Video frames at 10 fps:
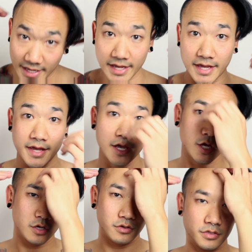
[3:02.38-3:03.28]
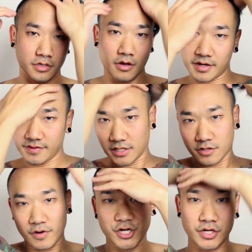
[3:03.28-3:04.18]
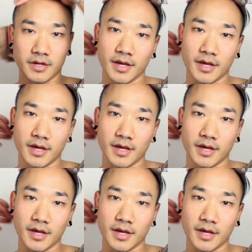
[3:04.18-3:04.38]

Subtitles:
hair used to going in that direction.